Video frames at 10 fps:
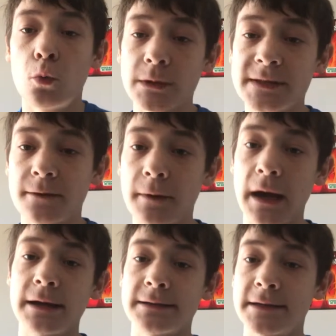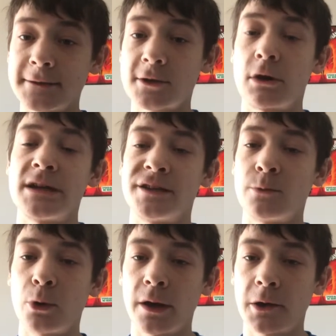What's up, guys? It's Crazy
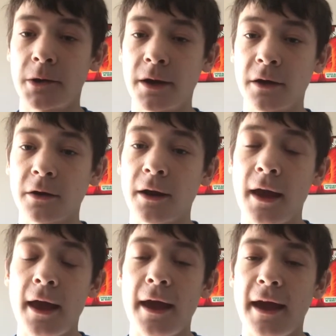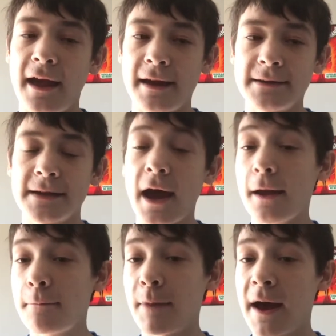Boy Aaron here, and I
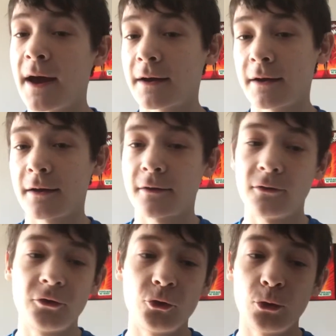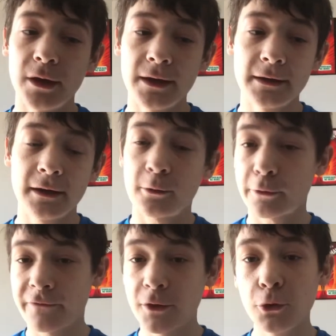am back doing a
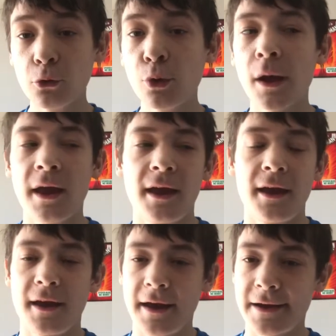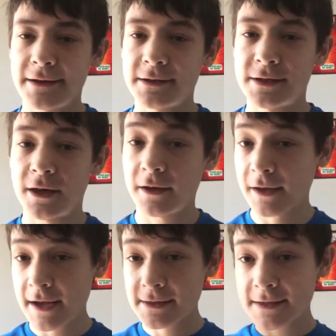review. And
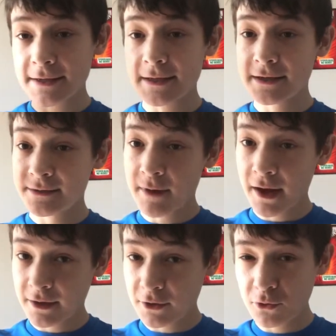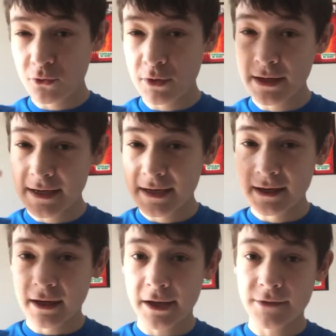yes, this is my new
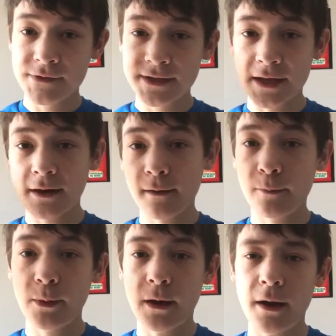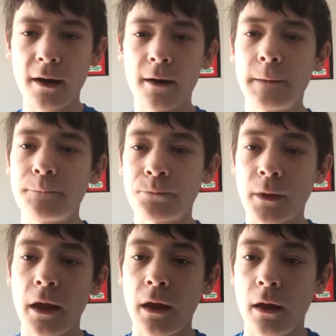kind of setup. I'm
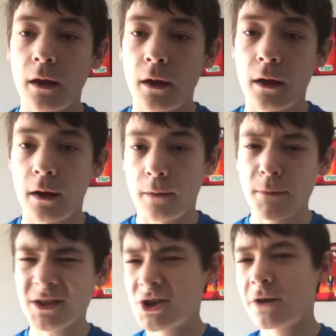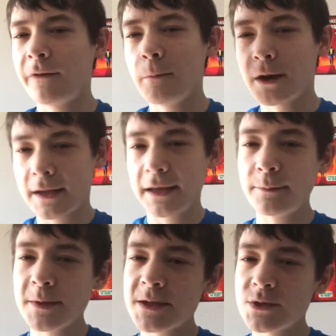not sure if I'm going to
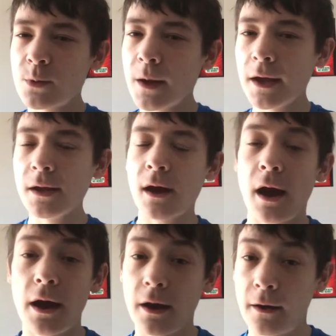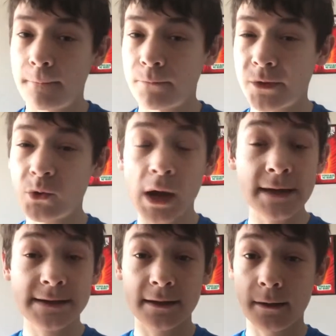keep it this way. You
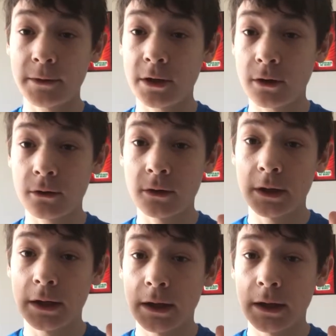guys can let me know